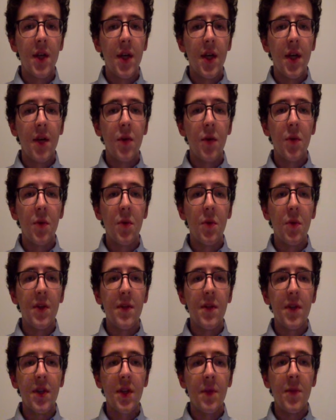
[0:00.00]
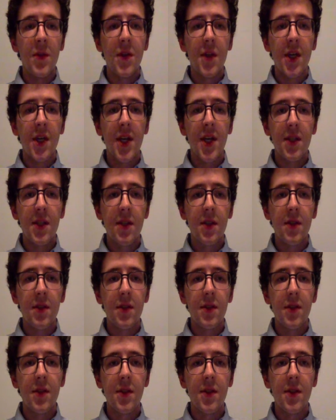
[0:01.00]
We believe that communication
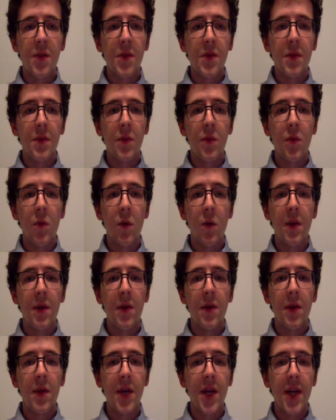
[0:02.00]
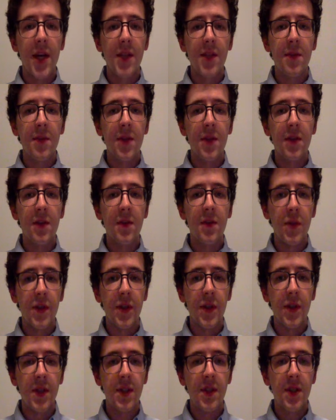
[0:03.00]
is the most important aspect of
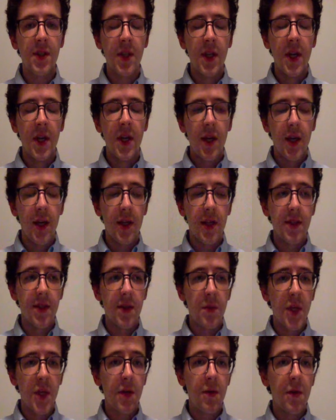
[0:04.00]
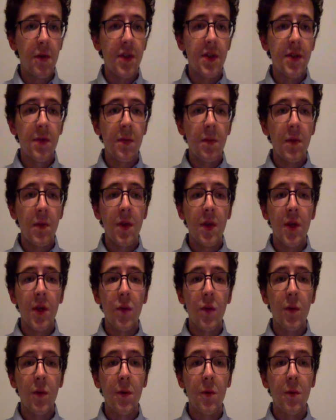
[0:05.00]
business, and it's the main reason that
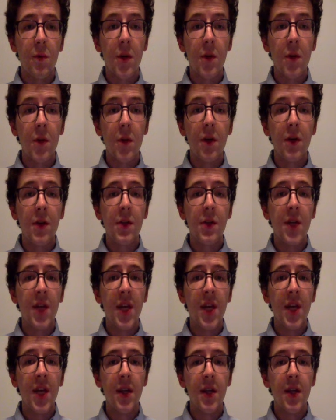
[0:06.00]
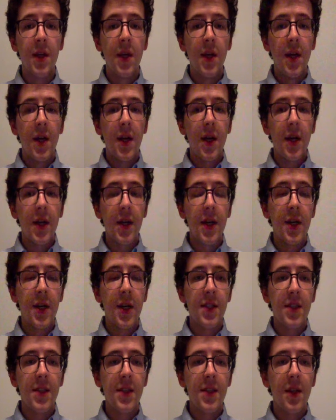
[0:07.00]
we're where we are today. A
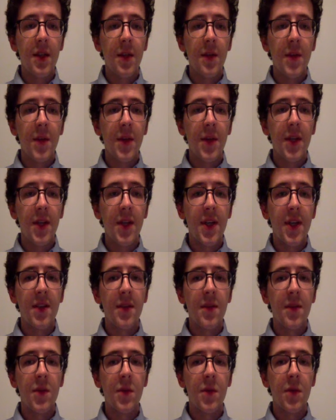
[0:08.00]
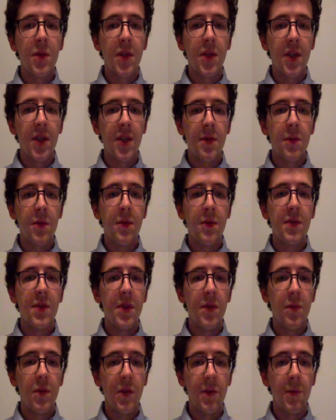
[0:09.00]
constant communication between customers,
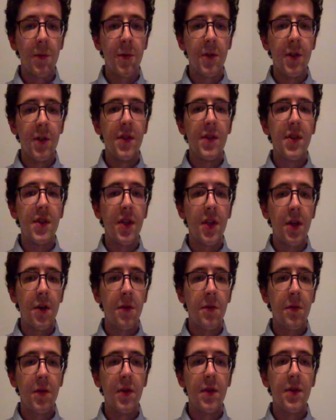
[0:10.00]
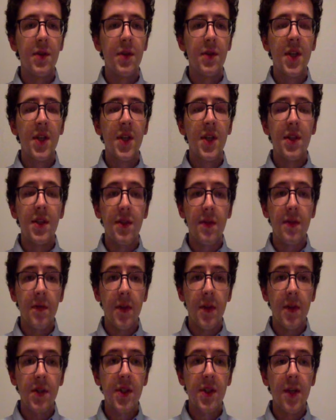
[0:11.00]
employees, and owners is the
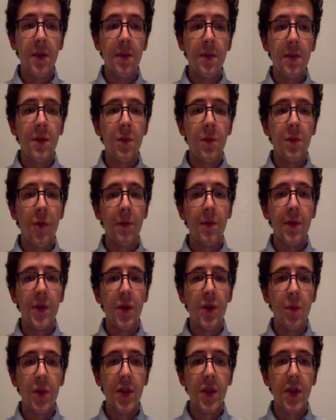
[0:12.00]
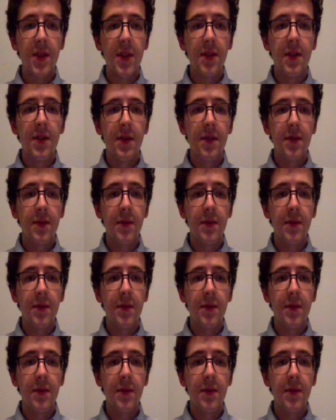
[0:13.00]
first step to improving your business.